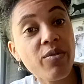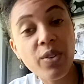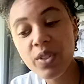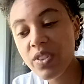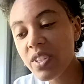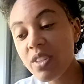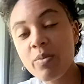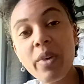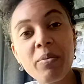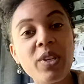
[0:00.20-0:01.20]
folks, this is
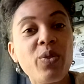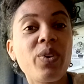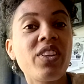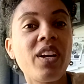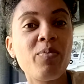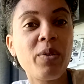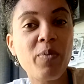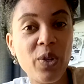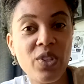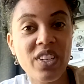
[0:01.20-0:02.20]
maybe the one that I've been
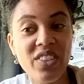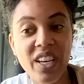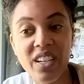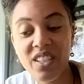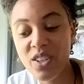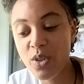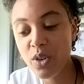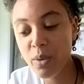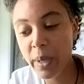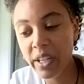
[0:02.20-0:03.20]
most excited to
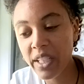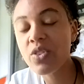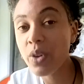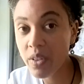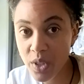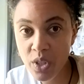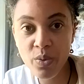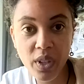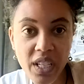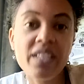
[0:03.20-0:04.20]
talk about. So I've just
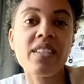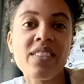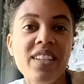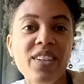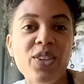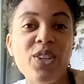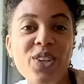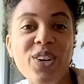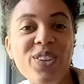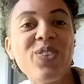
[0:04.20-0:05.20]
released a single
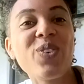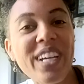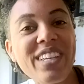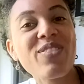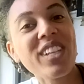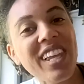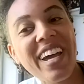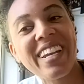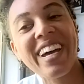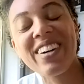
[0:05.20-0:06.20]
called Wink of the
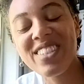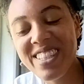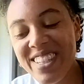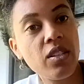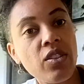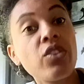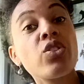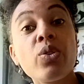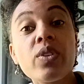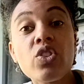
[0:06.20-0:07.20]
Lighthouse. There are
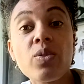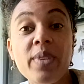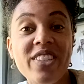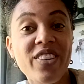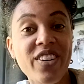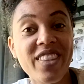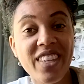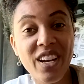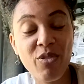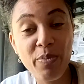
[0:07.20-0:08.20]
two instruments on it
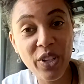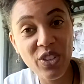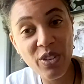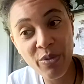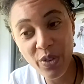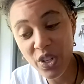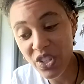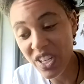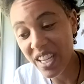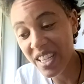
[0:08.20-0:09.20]
that I've built. The
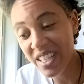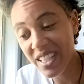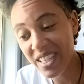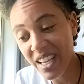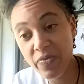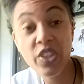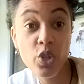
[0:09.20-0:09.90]
first is the